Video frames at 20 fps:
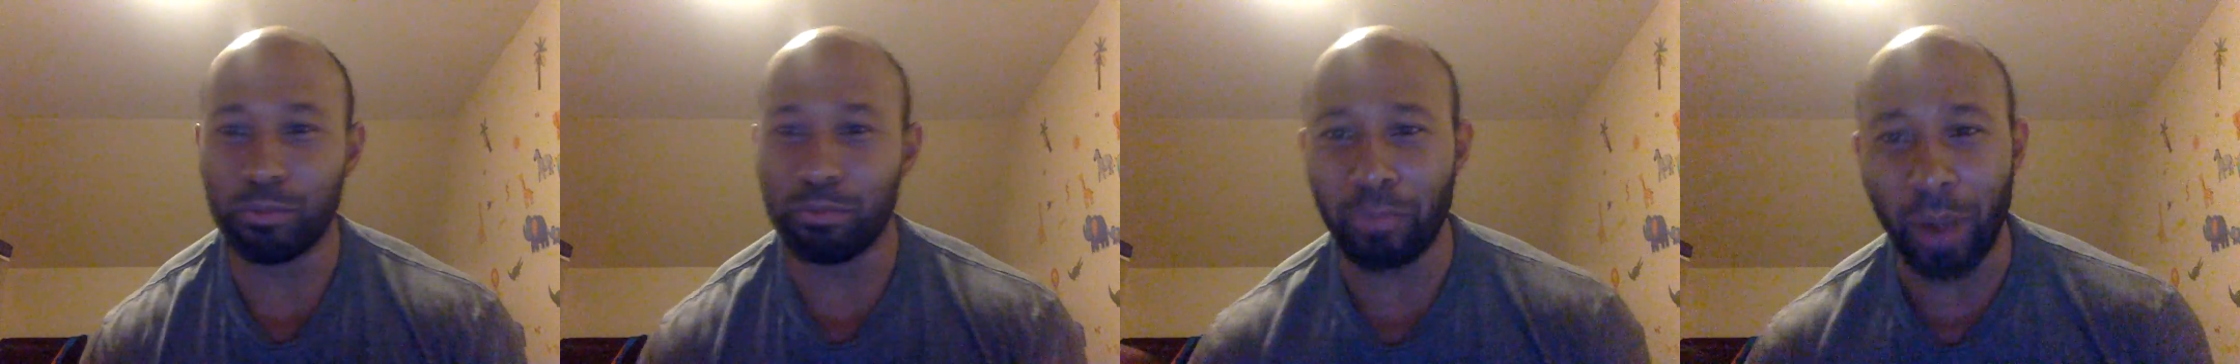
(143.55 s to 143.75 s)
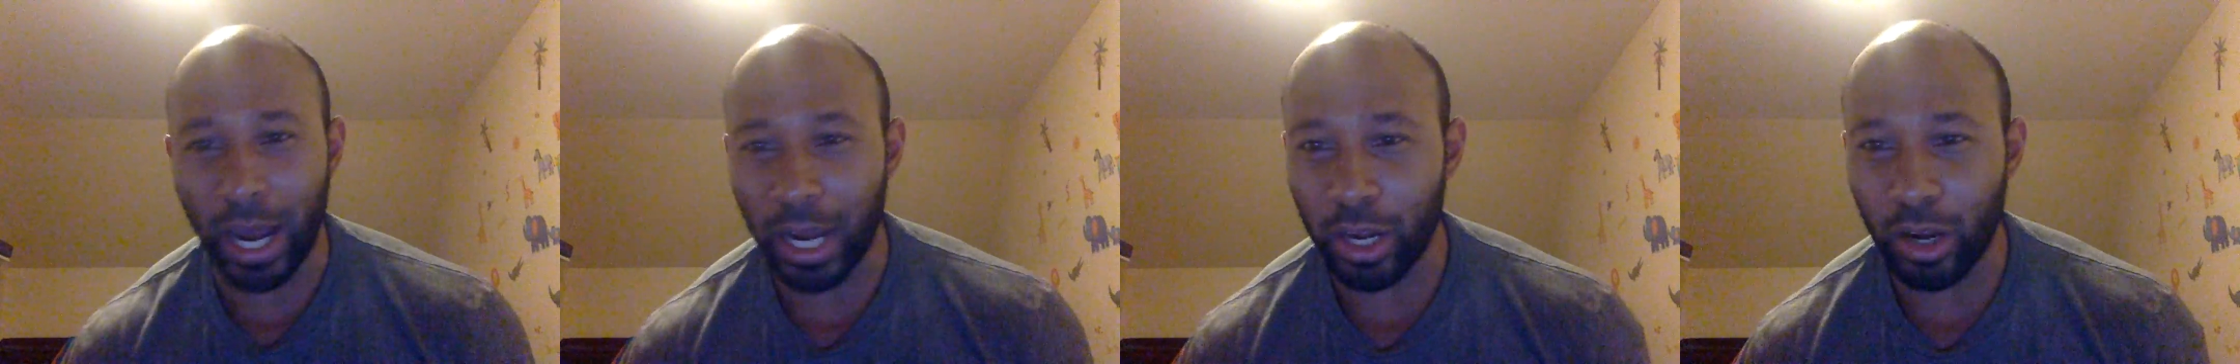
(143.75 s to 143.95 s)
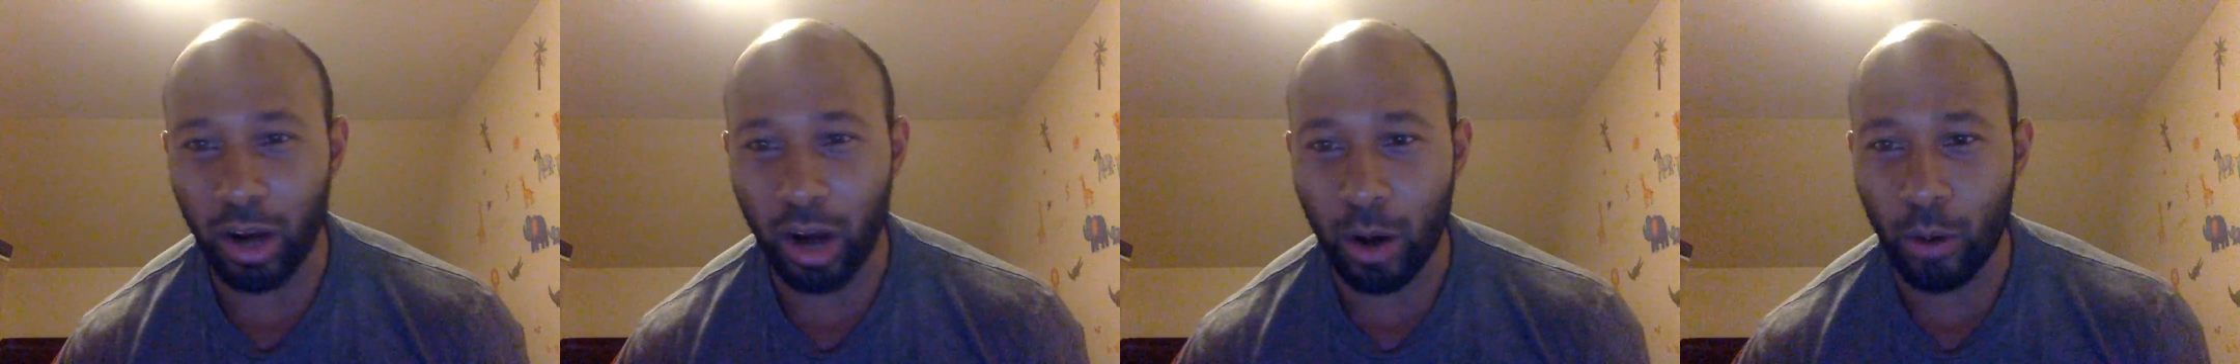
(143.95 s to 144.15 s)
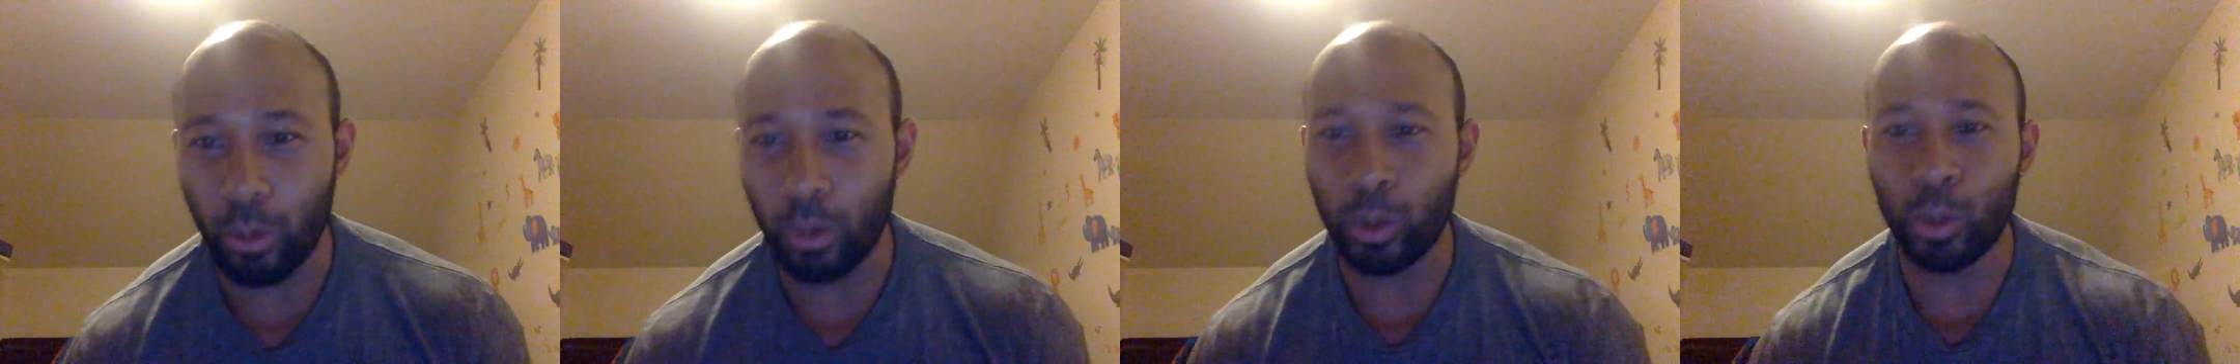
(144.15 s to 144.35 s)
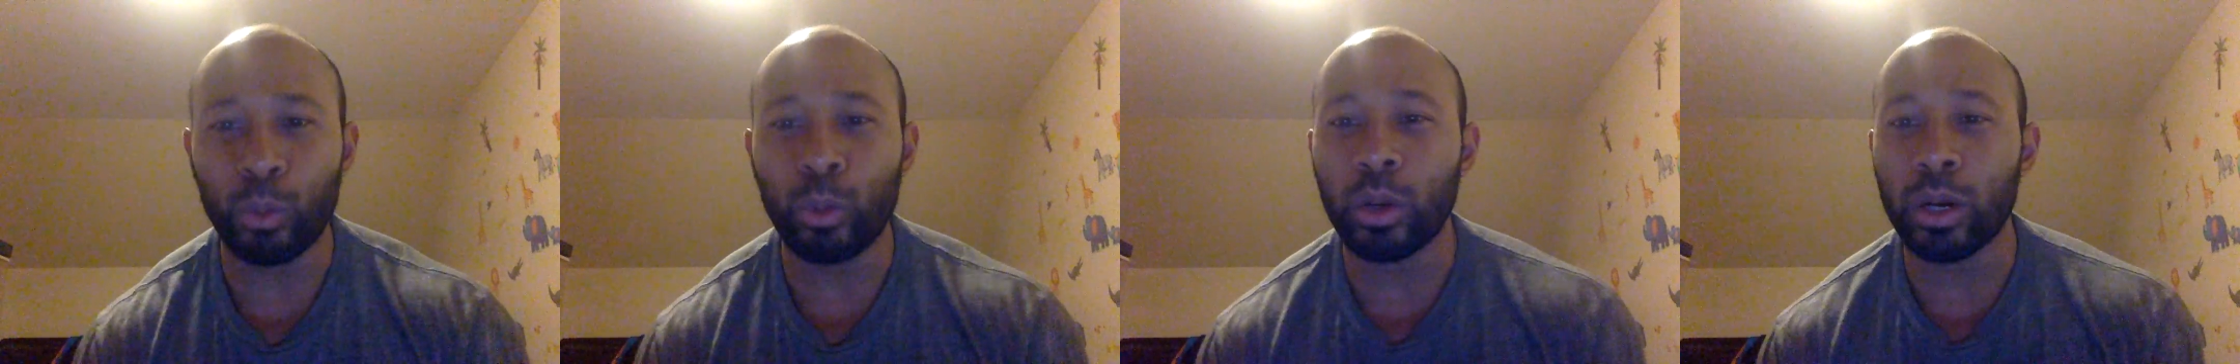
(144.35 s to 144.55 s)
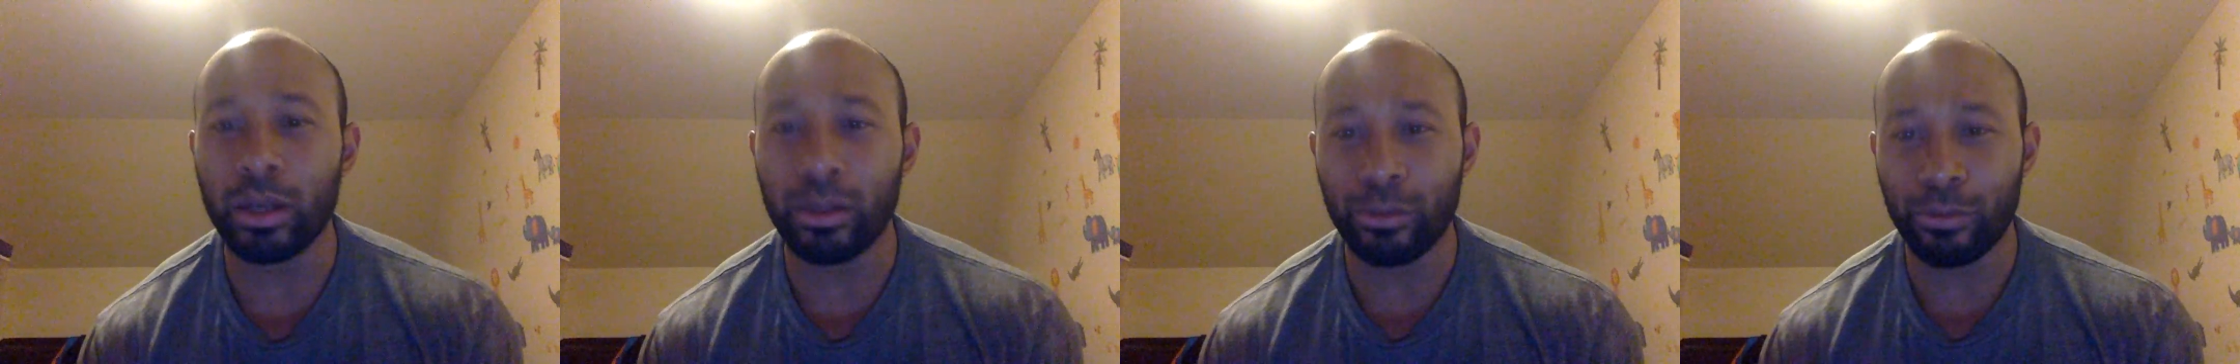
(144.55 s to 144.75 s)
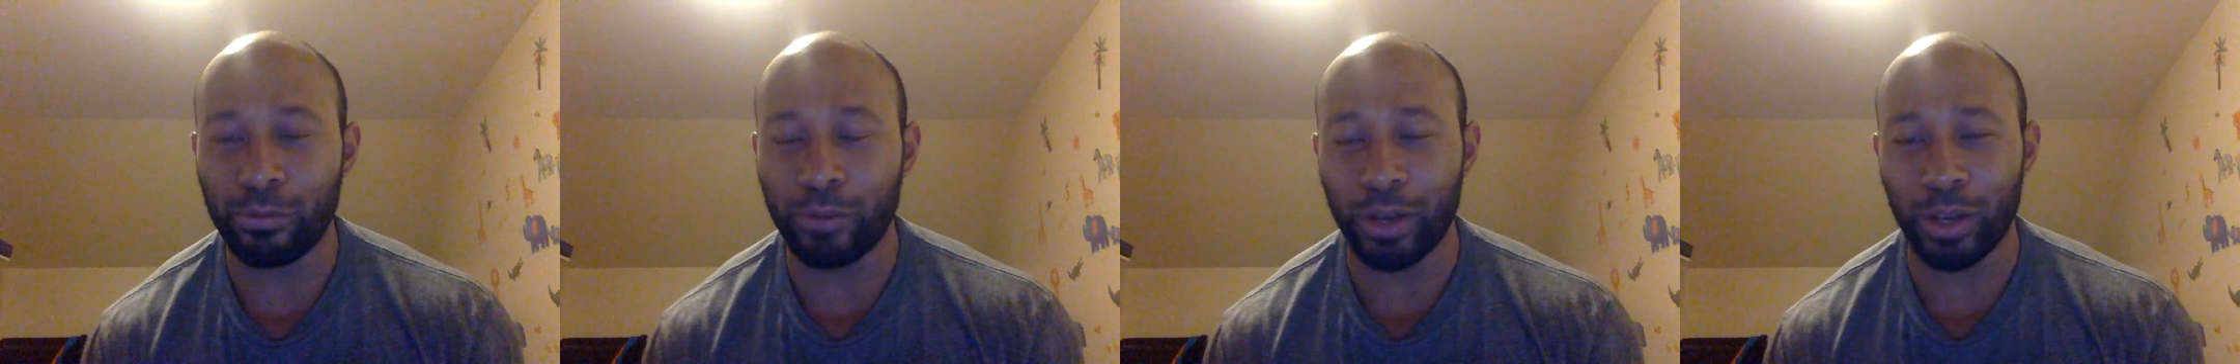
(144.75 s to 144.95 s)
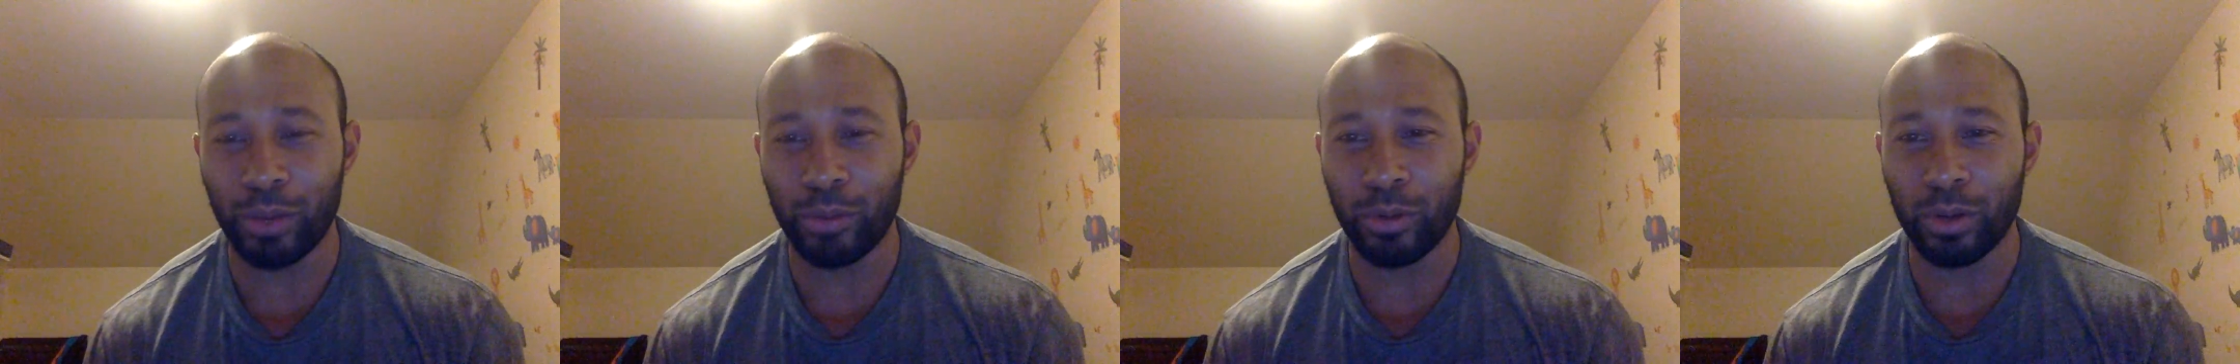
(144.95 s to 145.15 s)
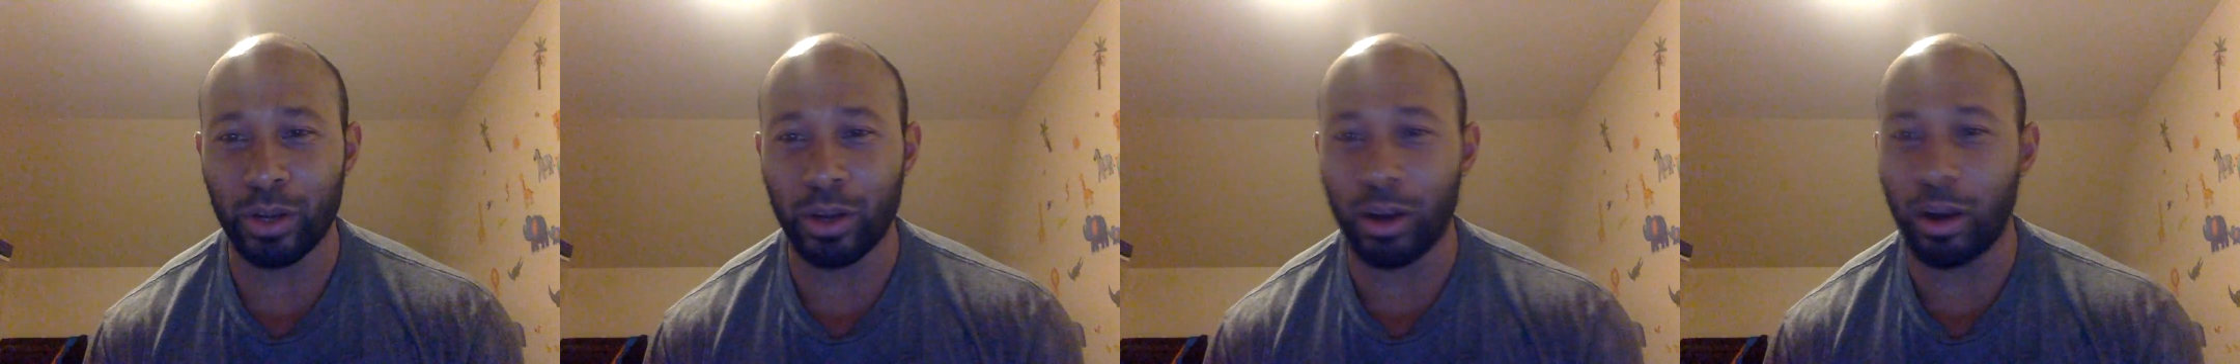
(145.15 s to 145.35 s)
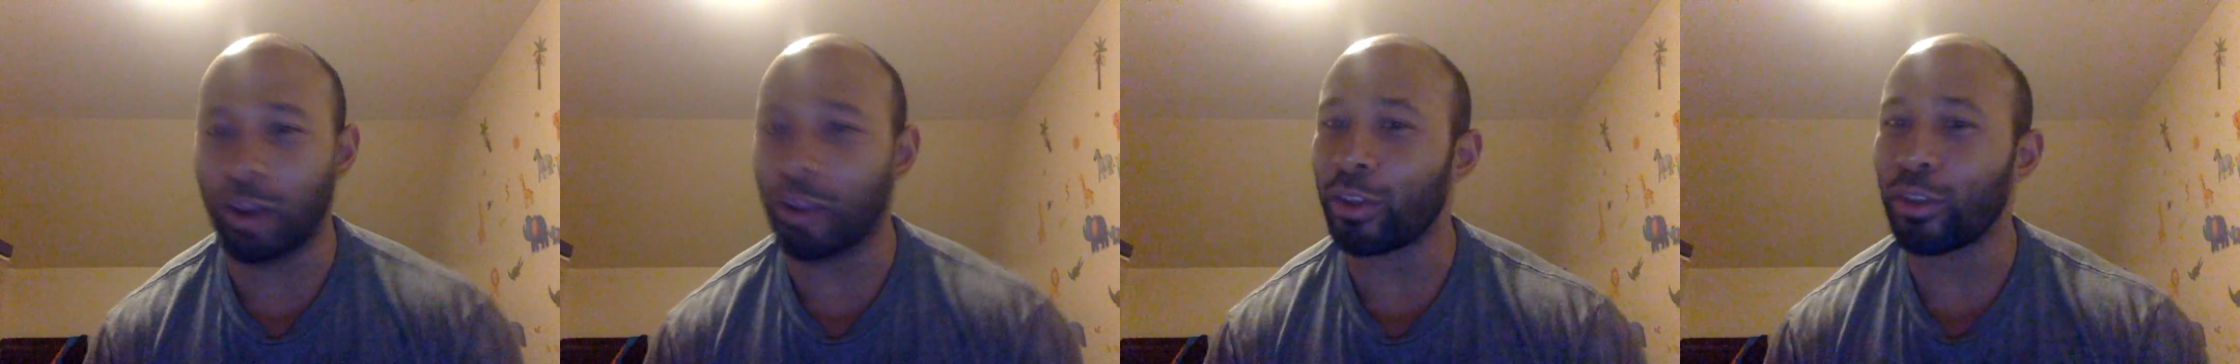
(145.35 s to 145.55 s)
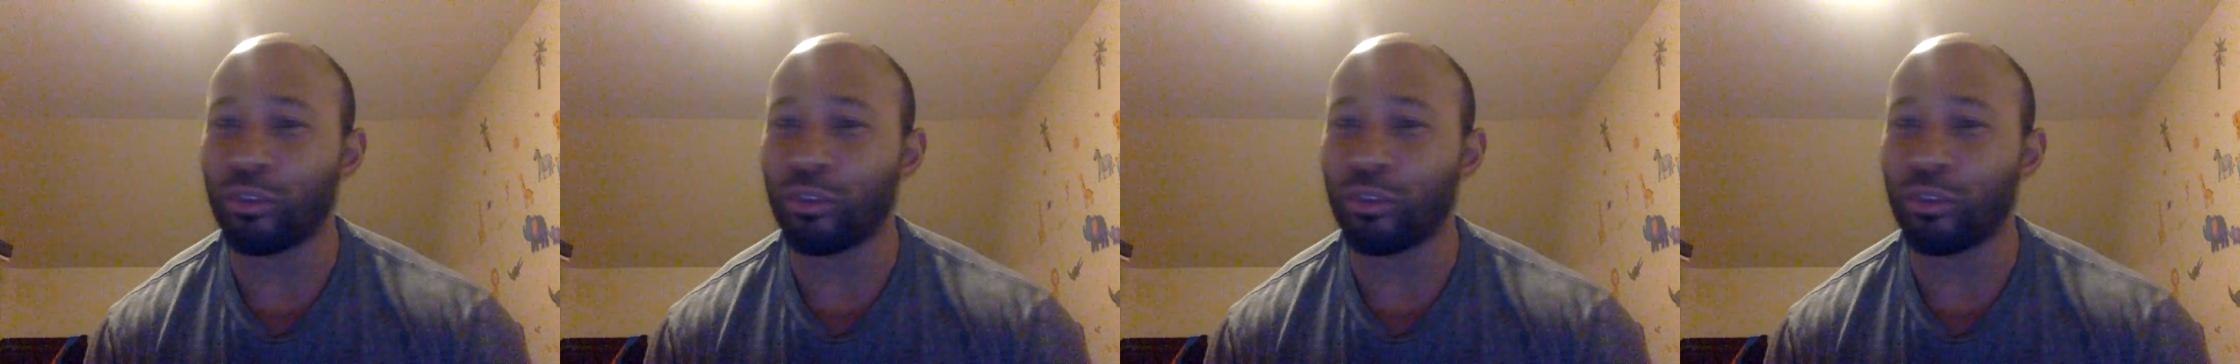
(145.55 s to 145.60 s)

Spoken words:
bodyguard work, whatever the fuck you want to call